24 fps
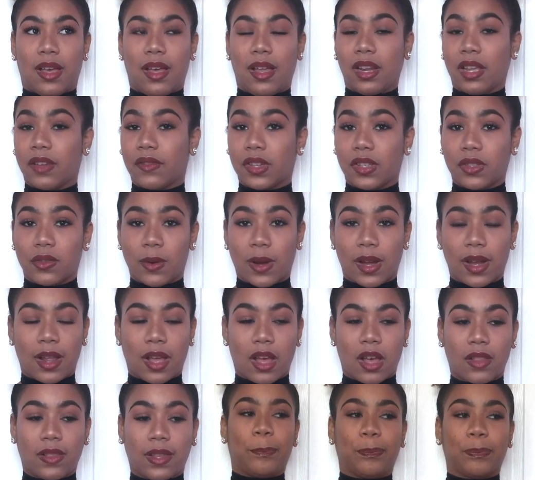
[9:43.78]
any of us right
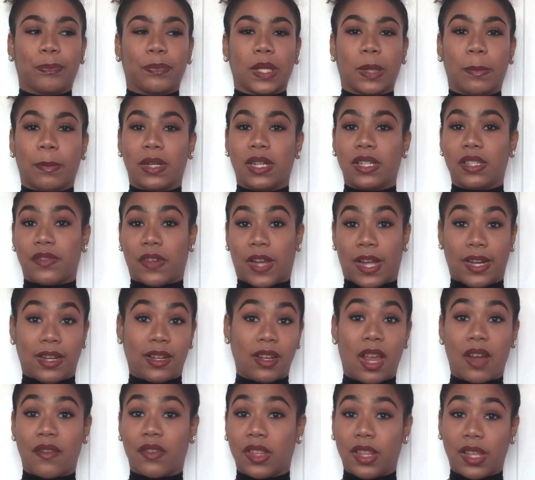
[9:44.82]
now, but it's fine.
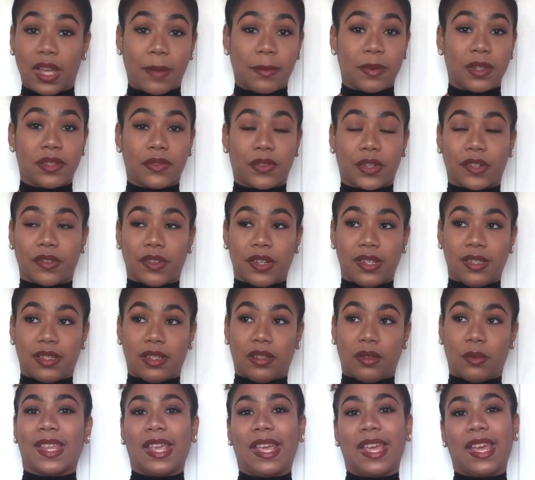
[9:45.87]
Everything happens for a
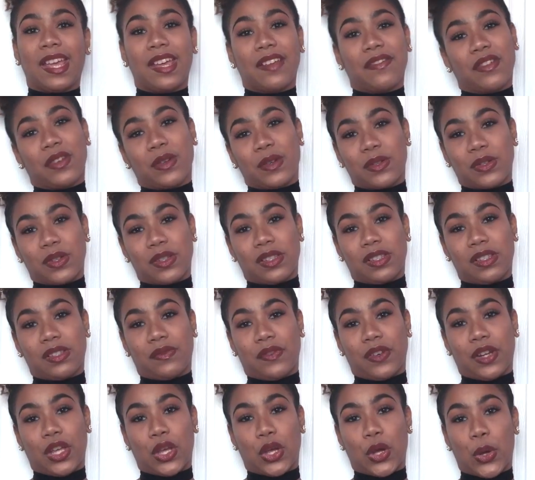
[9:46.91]
reason. If you enjoyed this
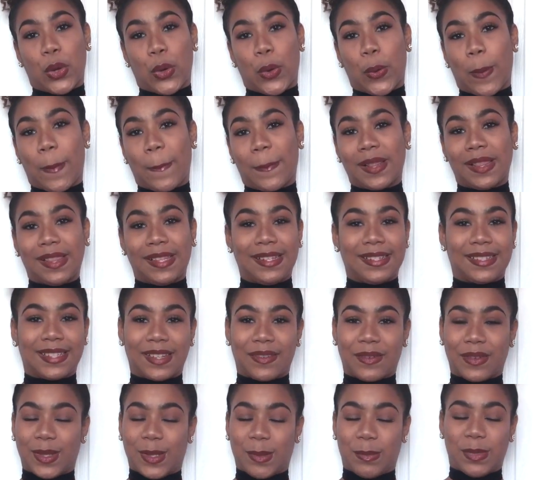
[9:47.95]
video, please give
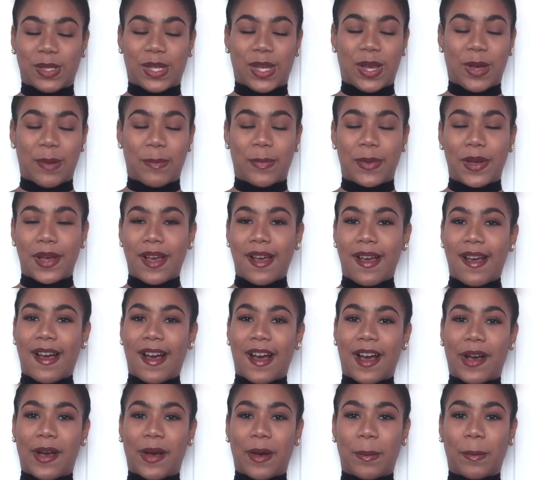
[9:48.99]
it a thumbs up.
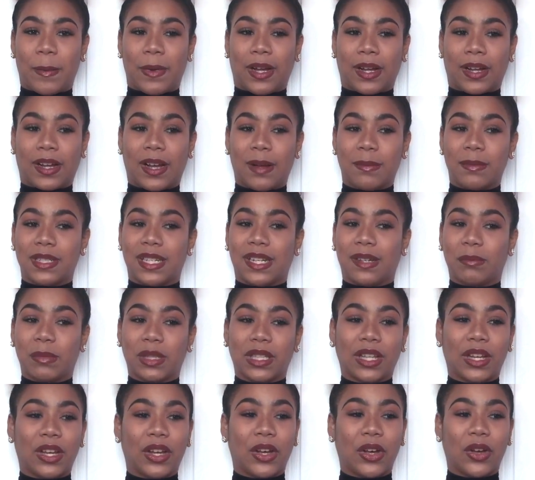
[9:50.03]
Comment down
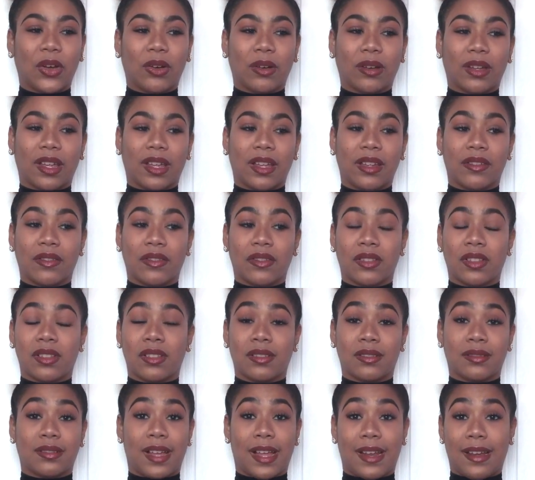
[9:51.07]
below if
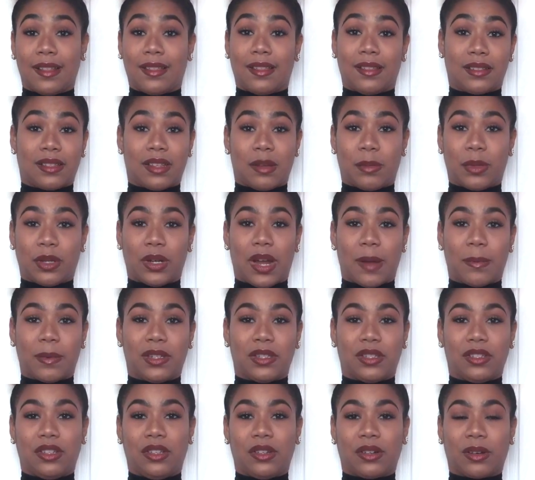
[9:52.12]
anything similar happened
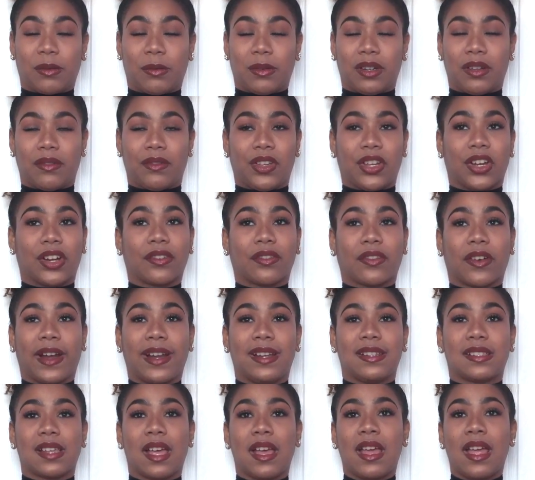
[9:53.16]
to you or one of your
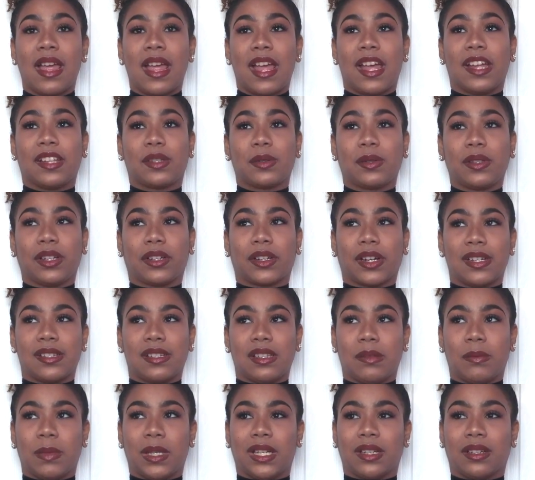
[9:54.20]
friends. It's really
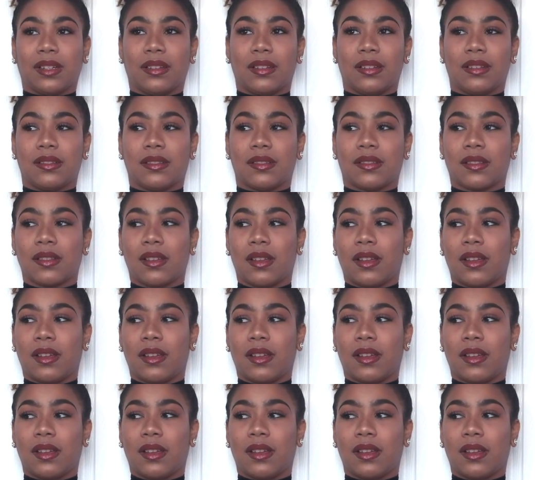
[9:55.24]
crazy because,